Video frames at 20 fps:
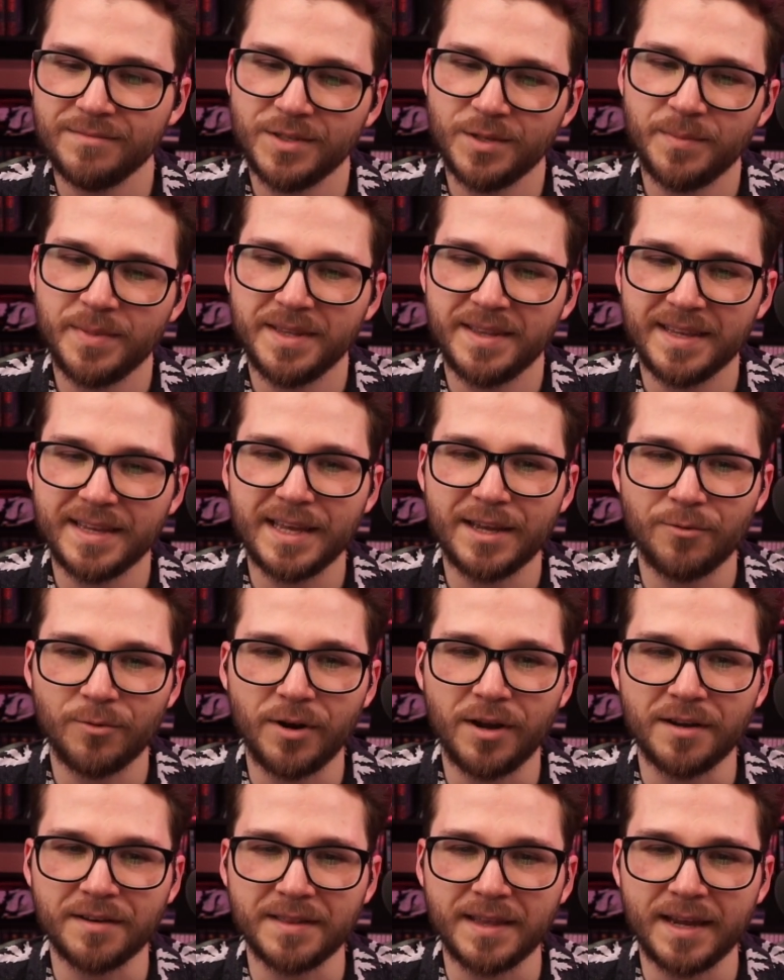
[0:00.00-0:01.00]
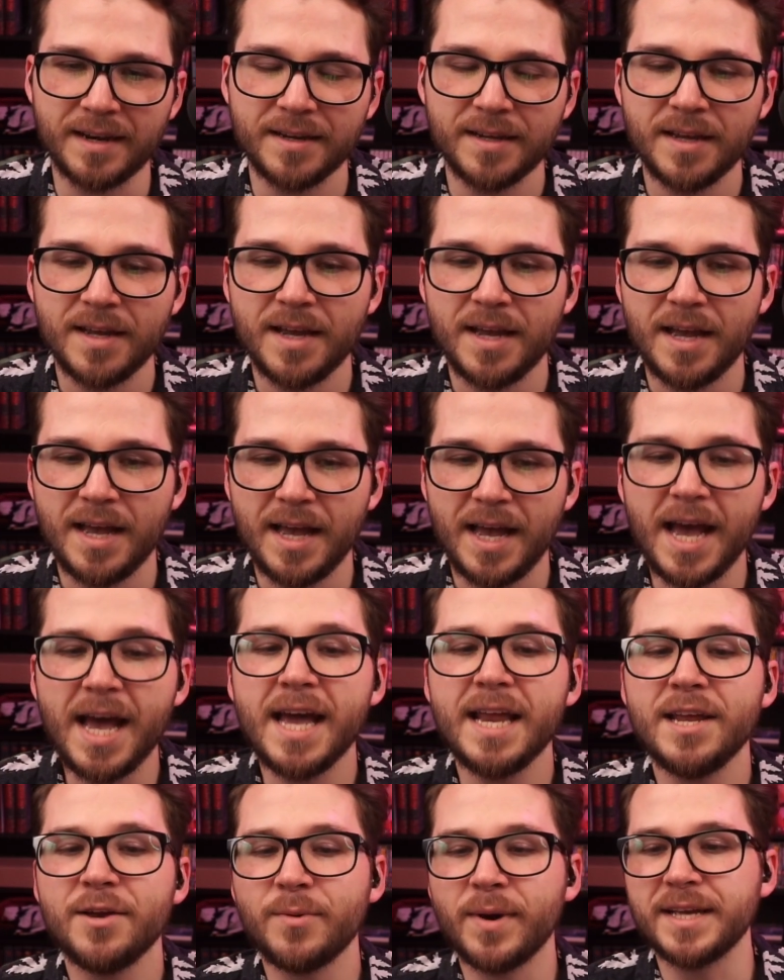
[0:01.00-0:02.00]
Be thinking wrong then.
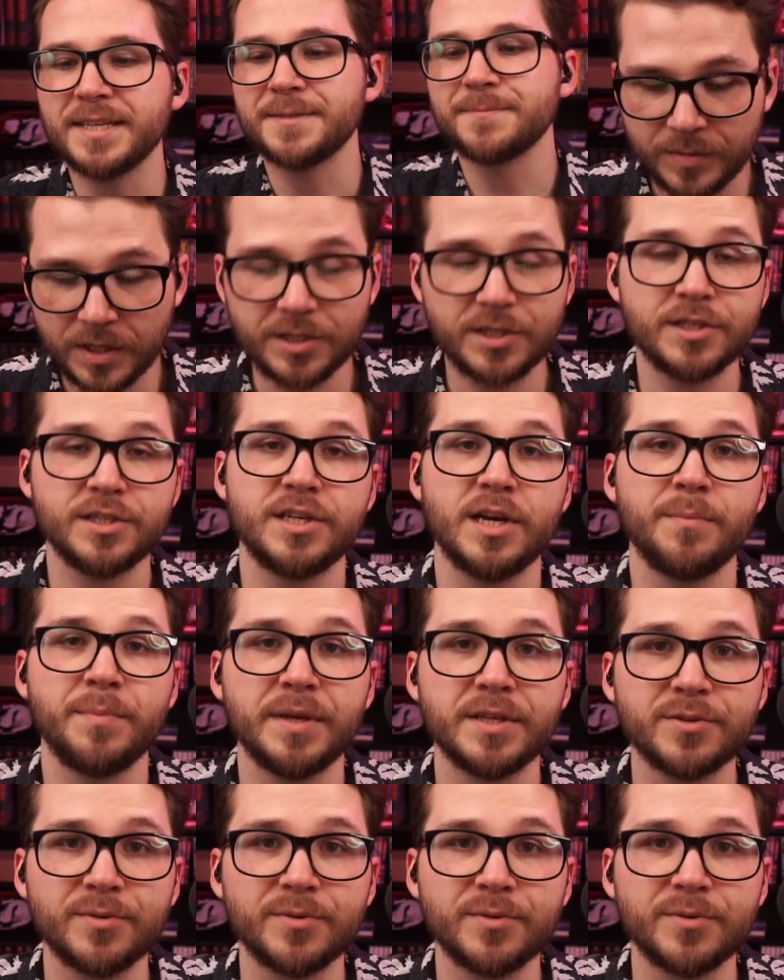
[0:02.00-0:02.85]
Anyways, let's just jump into